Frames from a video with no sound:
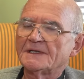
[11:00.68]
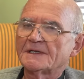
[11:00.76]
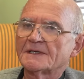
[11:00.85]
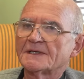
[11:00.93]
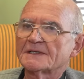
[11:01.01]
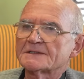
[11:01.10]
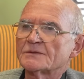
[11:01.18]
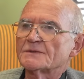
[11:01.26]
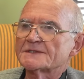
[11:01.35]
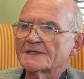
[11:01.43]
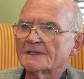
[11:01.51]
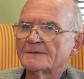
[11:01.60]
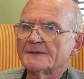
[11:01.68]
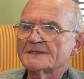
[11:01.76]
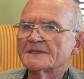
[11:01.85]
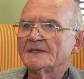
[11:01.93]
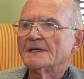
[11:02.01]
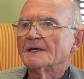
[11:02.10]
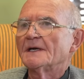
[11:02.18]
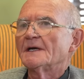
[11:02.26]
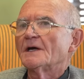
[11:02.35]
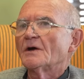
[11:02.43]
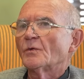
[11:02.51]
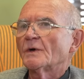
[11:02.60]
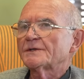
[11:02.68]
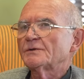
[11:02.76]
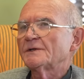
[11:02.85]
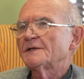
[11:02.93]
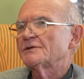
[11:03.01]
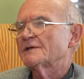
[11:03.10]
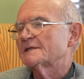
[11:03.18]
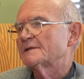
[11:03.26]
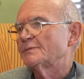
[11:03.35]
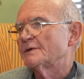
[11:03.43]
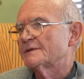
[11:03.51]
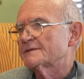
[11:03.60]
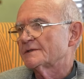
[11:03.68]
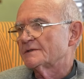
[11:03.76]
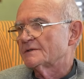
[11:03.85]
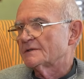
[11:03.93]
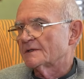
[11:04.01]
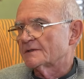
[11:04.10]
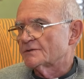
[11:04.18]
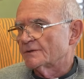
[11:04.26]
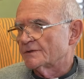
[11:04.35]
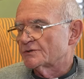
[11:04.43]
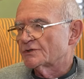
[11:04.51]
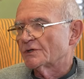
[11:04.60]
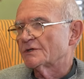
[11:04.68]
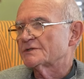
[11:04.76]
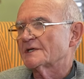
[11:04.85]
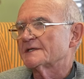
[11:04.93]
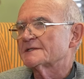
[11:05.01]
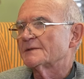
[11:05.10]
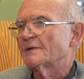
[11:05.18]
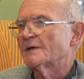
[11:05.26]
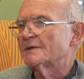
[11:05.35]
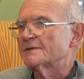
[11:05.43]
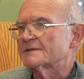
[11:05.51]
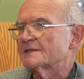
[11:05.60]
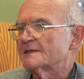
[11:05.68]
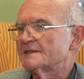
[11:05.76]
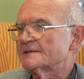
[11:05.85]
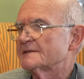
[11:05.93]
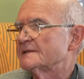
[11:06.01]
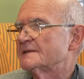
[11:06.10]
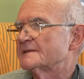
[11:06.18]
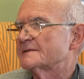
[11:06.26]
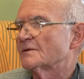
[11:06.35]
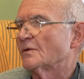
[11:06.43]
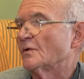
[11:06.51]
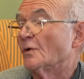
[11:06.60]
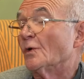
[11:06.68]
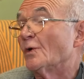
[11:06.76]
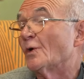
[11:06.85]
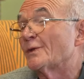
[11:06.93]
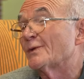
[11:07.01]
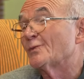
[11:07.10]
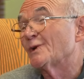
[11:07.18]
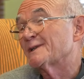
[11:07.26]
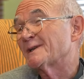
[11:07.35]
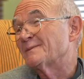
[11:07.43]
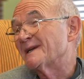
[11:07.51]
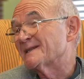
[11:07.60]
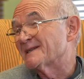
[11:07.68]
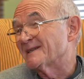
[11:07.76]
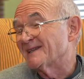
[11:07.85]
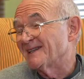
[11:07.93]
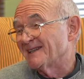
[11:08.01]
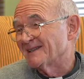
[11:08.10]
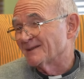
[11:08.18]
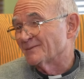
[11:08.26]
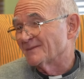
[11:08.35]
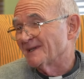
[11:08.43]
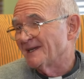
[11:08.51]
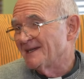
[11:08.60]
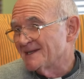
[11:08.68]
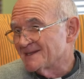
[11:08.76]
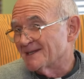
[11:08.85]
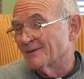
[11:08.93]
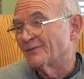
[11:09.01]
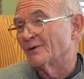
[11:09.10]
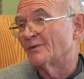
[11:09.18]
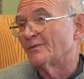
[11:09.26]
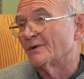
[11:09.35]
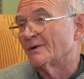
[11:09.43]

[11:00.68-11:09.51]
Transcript: connected with celibacy. What could attract a person to the church, I suppose, what it makes it easier for